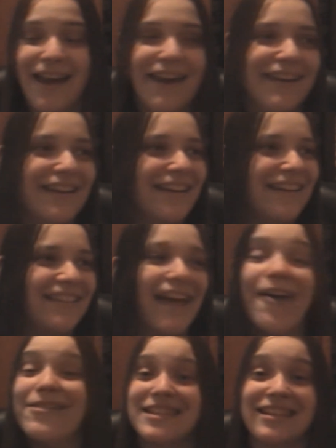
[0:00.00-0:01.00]
And
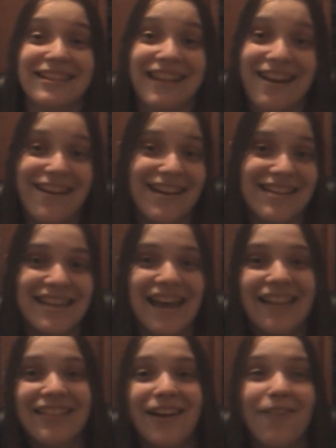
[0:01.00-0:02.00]
that was hilarious.
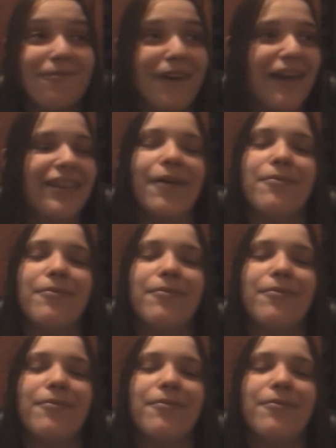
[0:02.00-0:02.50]
I loved that.